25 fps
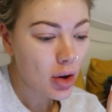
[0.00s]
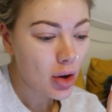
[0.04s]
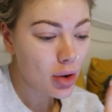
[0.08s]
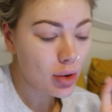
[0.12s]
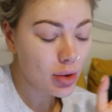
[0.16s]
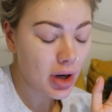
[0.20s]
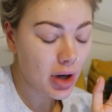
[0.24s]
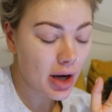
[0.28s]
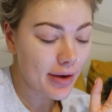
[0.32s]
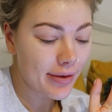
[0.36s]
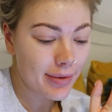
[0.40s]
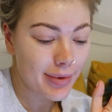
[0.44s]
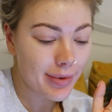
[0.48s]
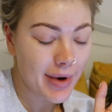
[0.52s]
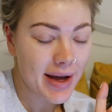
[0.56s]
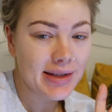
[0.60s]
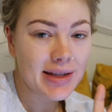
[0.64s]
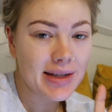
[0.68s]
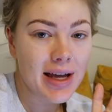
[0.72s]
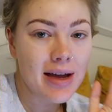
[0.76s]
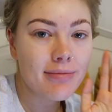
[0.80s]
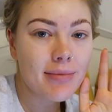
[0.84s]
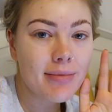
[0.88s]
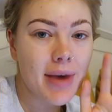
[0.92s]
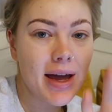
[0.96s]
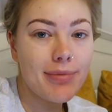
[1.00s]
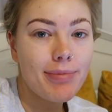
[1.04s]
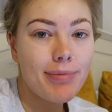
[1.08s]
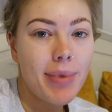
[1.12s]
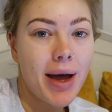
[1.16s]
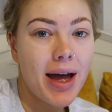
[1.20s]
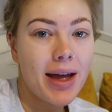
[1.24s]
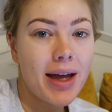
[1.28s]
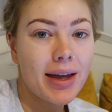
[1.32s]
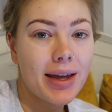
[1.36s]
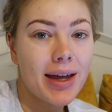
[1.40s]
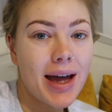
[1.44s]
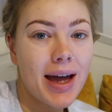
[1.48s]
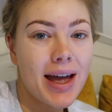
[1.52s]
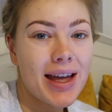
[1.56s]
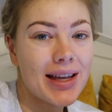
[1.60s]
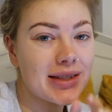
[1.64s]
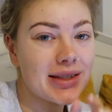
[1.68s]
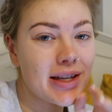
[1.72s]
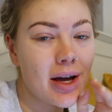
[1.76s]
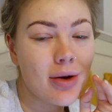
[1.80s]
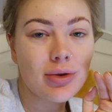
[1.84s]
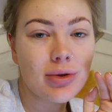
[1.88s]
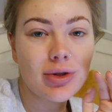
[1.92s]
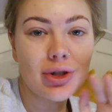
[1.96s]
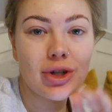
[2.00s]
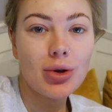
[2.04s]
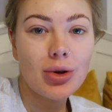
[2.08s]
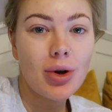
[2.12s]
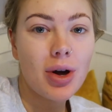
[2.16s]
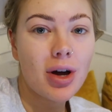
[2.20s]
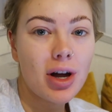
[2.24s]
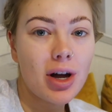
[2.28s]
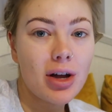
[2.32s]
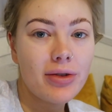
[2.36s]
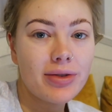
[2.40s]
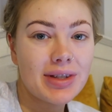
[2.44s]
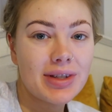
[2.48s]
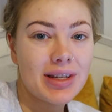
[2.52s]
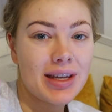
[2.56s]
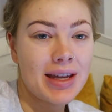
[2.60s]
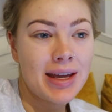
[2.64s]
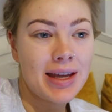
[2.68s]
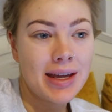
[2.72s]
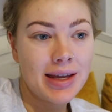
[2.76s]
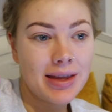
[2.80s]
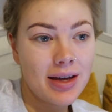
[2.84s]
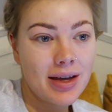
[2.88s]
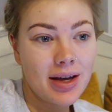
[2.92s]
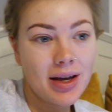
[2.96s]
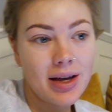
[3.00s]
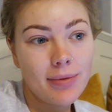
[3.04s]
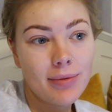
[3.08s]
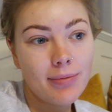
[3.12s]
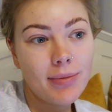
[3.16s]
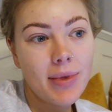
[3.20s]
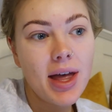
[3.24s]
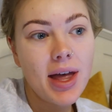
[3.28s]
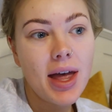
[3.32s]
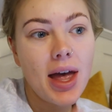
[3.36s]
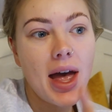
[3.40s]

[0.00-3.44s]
all over the place. I made pancakes. I was too hungover to eat them.